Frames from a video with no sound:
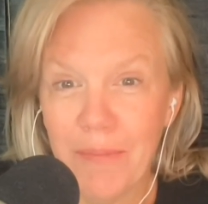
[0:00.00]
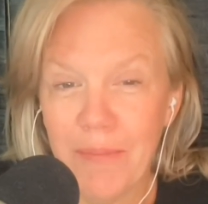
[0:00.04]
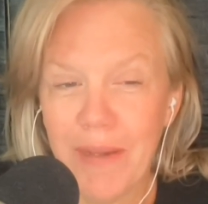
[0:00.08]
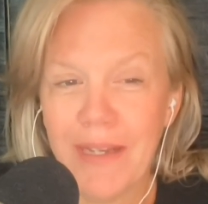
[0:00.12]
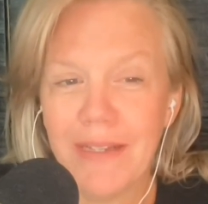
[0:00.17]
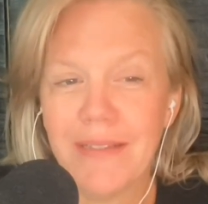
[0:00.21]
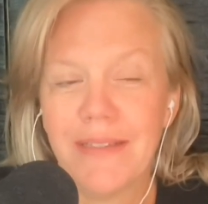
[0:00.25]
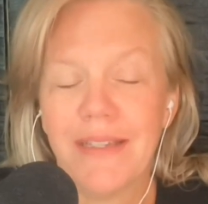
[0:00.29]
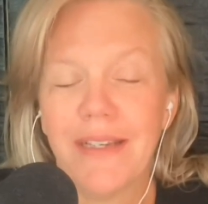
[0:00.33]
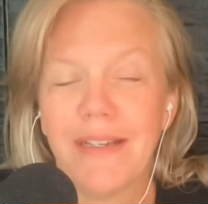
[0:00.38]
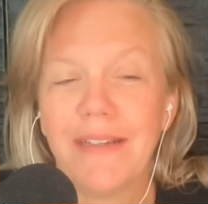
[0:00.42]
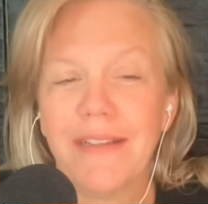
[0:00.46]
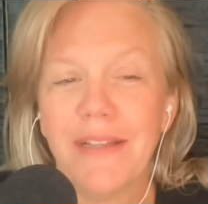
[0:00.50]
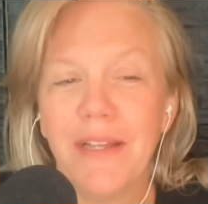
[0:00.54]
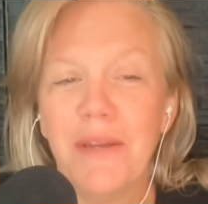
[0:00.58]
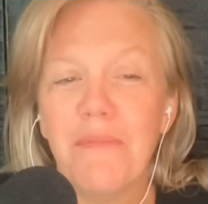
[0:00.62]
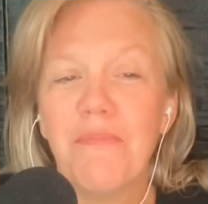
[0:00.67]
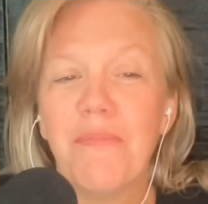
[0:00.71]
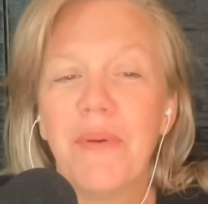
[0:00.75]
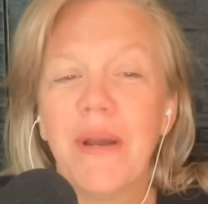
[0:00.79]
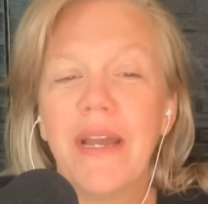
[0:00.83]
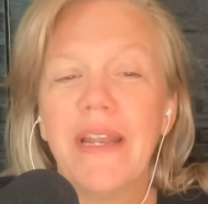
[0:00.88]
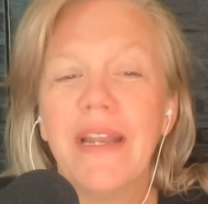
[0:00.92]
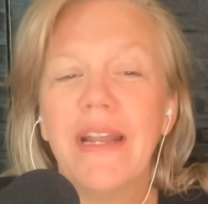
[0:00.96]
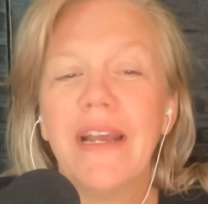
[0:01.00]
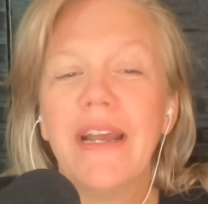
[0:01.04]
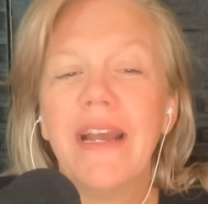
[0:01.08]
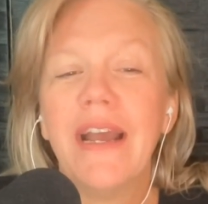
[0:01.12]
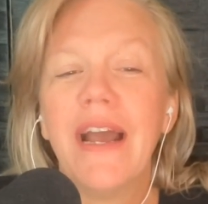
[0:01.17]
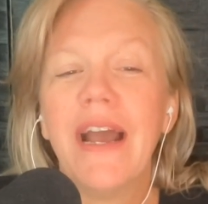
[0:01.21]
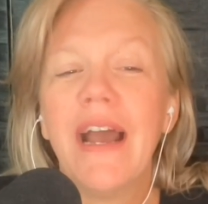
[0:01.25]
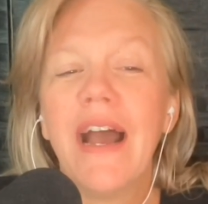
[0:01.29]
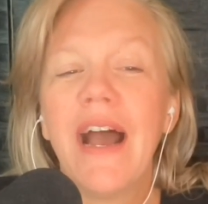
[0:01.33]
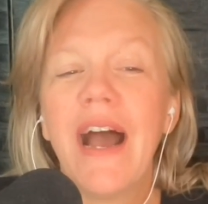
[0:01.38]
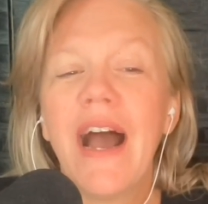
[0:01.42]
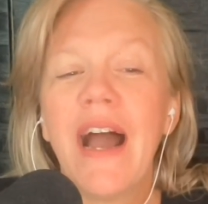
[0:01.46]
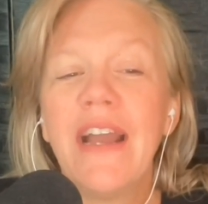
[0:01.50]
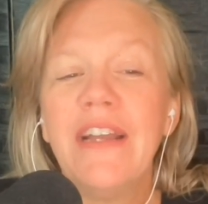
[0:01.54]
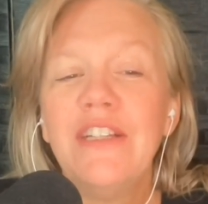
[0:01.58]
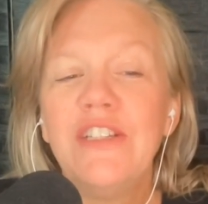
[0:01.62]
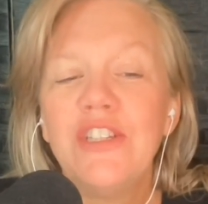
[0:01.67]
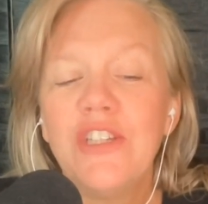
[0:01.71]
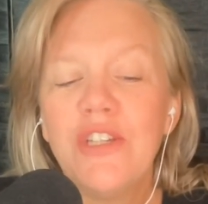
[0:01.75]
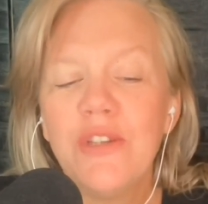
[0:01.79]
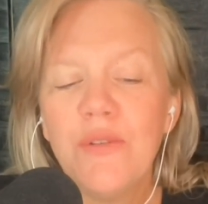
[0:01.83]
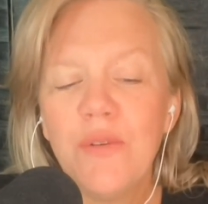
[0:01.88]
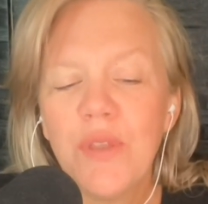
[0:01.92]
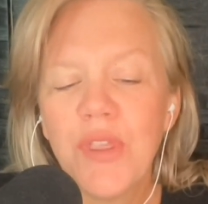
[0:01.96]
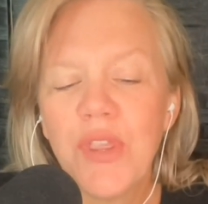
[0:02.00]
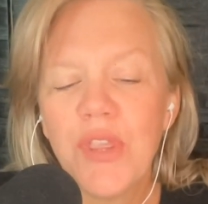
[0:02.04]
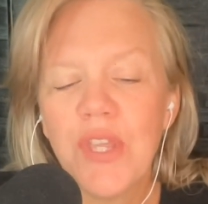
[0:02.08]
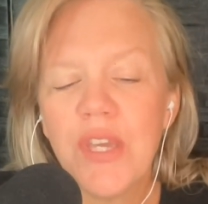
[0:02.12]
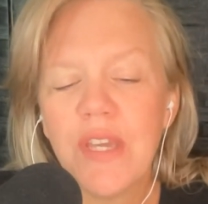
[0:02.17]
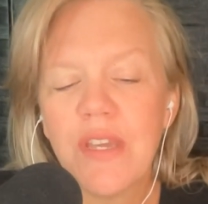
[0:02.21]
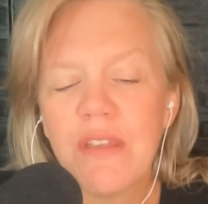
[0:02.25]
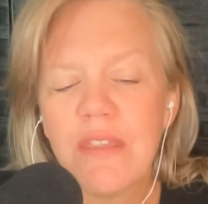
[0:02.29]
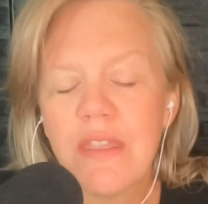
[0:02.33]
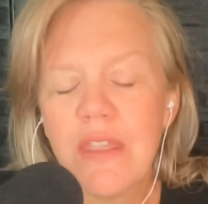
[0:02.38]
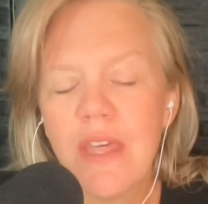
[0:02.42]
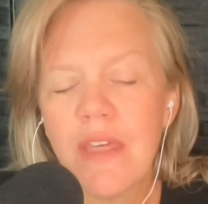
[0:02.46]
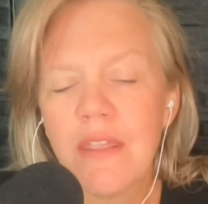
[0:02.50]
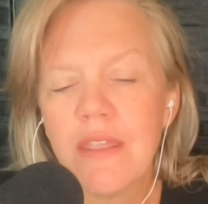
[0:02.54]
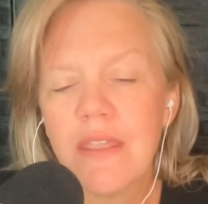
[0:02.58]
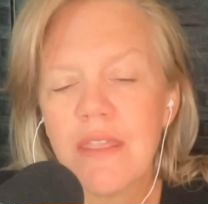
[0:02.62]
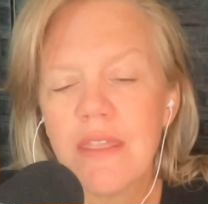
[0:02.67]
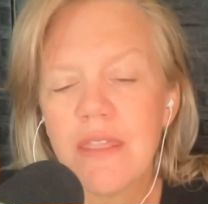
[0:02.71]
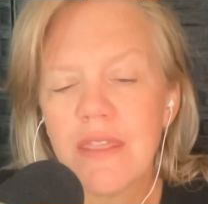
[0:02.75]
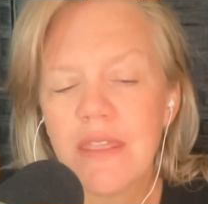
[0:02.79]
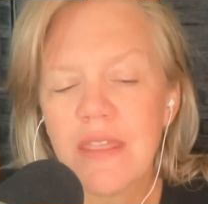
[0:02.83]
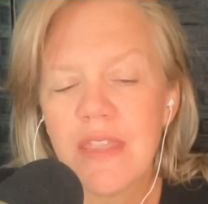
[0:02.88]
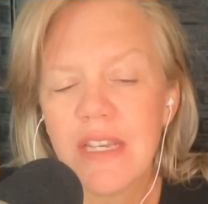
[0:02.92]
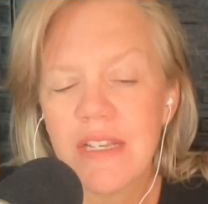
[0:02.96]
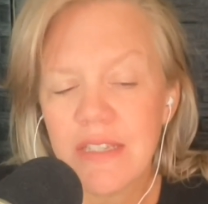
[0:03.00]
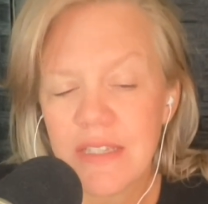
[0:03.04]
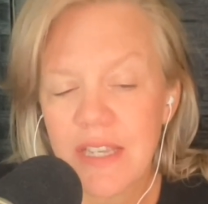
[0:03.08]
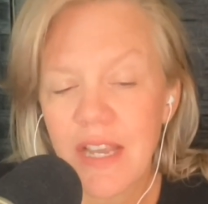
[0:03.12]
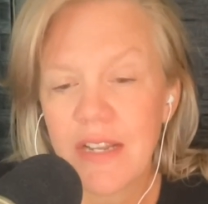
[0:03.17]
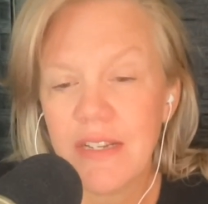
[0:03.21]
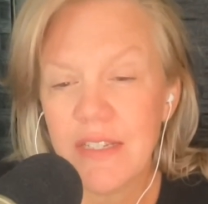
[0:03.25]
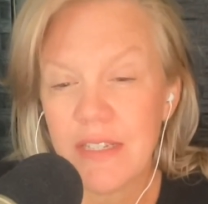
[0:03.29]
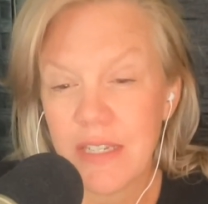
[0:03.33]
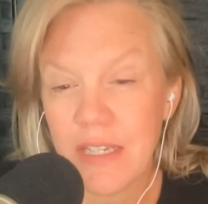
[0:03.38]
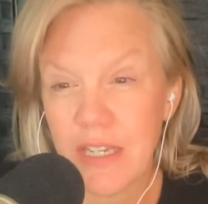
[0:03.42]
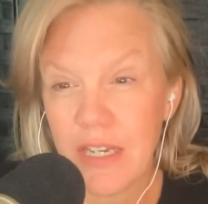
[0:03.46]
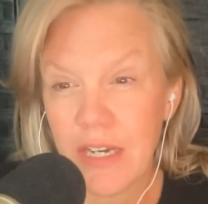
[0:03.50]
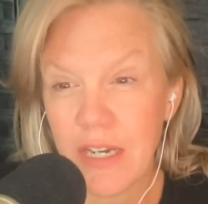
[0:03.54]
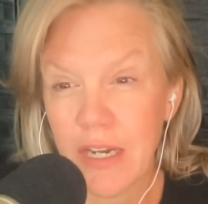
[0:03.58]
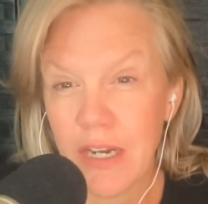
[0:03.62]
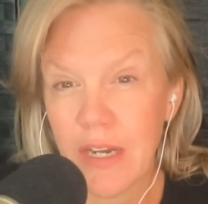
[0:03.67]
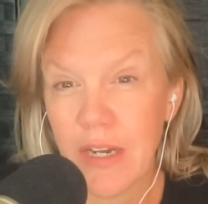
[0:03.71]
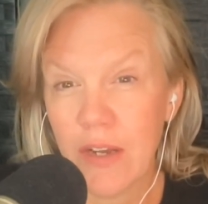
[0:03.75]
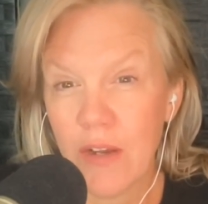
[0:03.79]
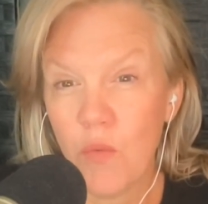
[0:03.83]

basically. But I do think that this idea,